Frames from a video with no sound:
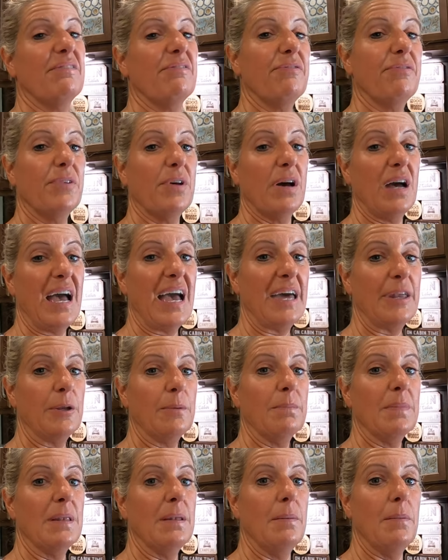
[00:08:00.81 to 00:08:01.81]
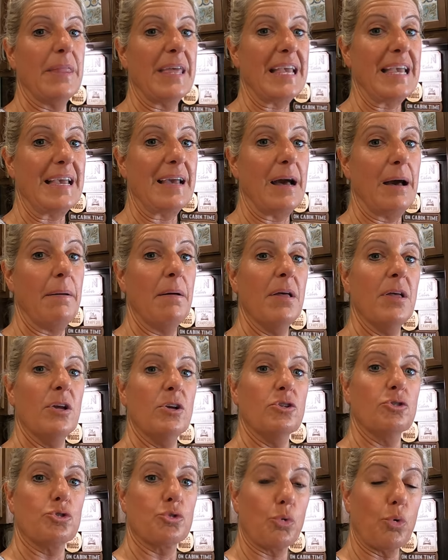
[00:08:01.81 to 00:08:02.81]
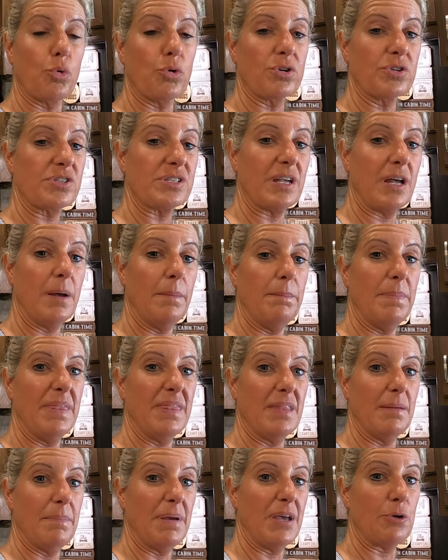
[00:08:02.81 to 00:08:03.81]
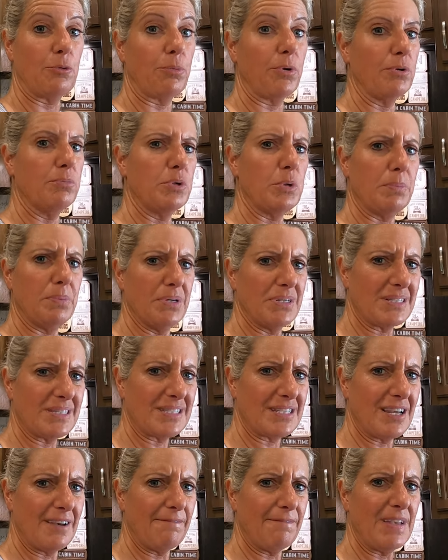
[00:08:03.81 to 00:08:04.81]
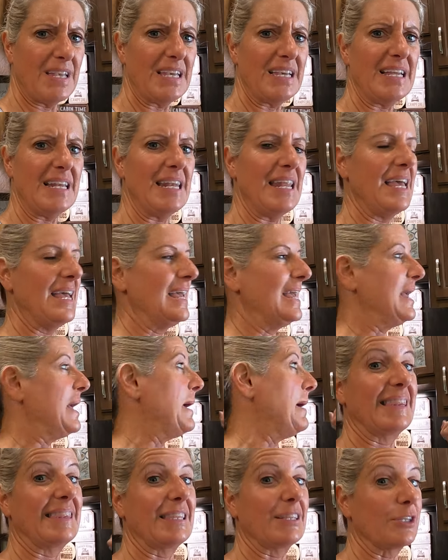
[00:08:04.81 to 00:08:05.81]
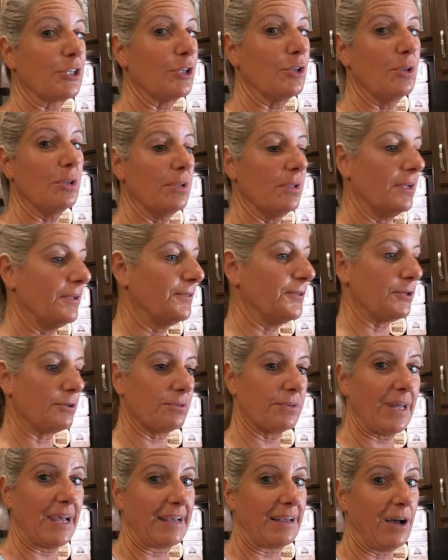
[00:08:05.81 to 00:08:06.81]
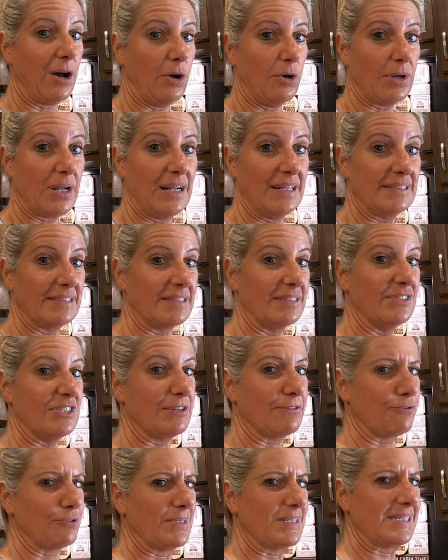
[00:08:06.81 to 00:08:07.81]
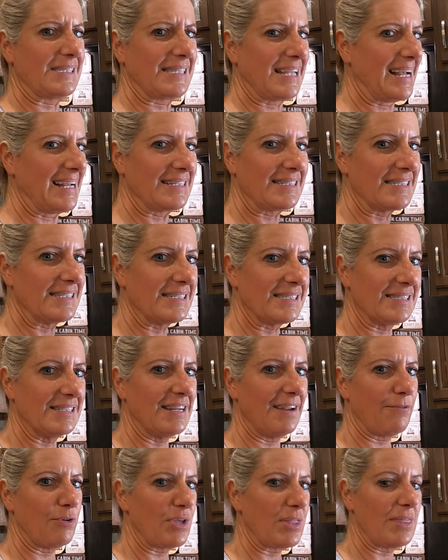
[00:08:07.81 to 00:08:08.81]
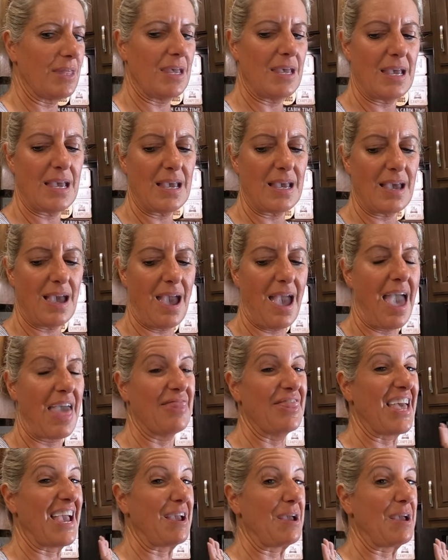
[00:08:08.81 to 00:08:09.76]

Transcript: have had them in the drawers up in the bedroom to put stuff in. They're like all kinds of different sizes and everything, and